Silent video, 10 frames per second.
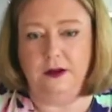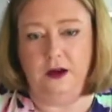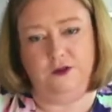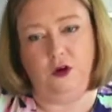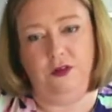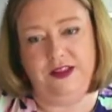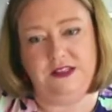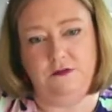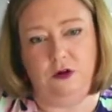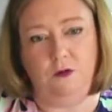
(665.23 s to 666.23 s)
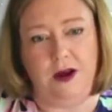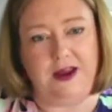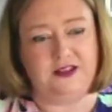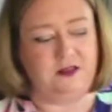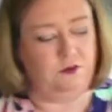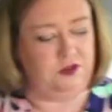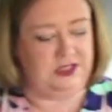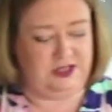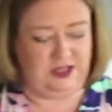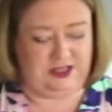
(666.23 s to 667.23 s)
I've gone this the wrong way because I
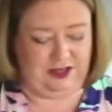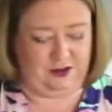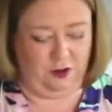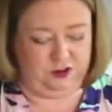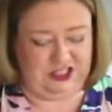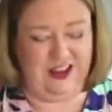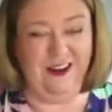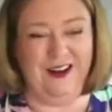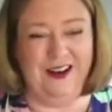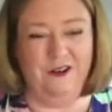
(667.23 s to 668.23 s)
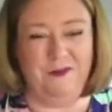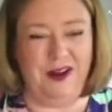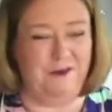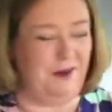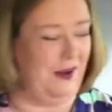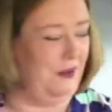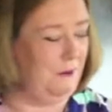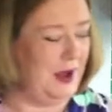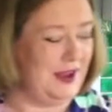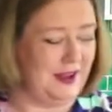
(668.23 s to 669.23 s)
wanted just to talk to you a little bit about the
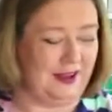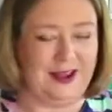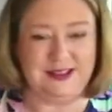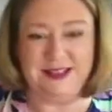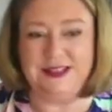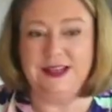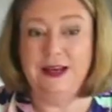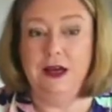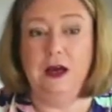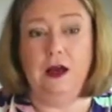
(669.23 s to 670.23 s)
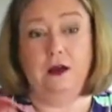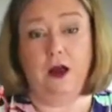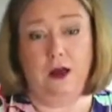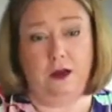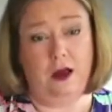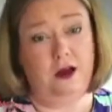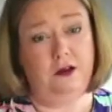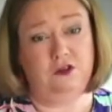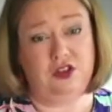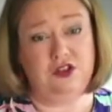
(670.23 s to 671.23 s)
baking cases. A
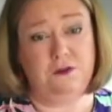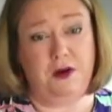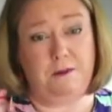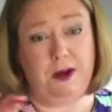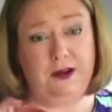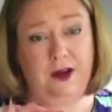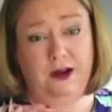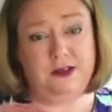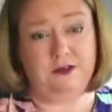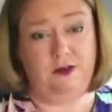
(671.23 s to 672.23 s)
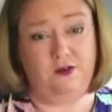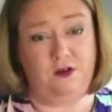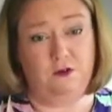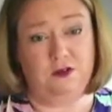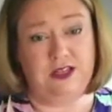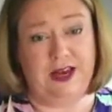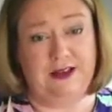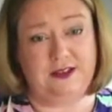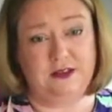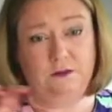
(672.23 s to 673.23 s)
little gingerbread man cutter if you want to
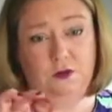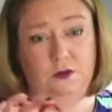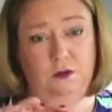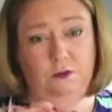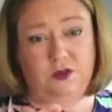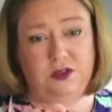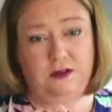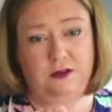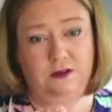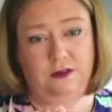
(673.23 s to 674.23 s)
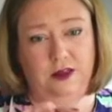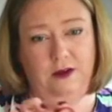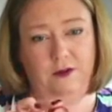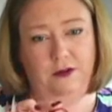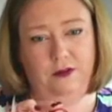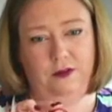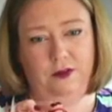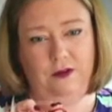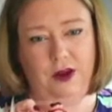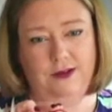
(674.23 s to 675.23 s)
add some, oops, there
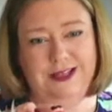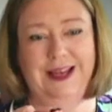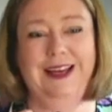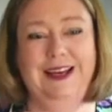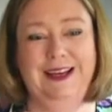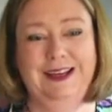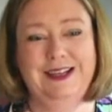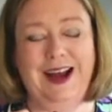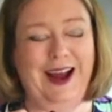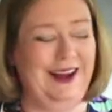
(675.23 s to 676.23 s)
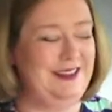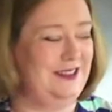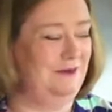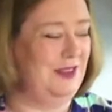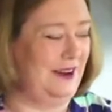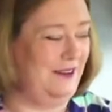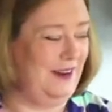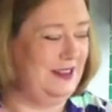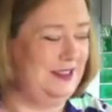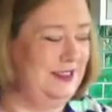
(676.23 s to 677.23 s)
he goes. Add some
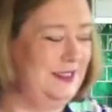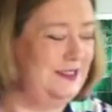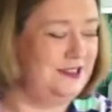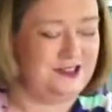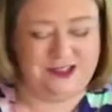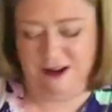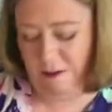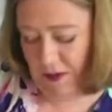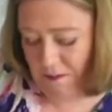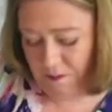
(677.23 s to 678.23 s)
decorations to the top.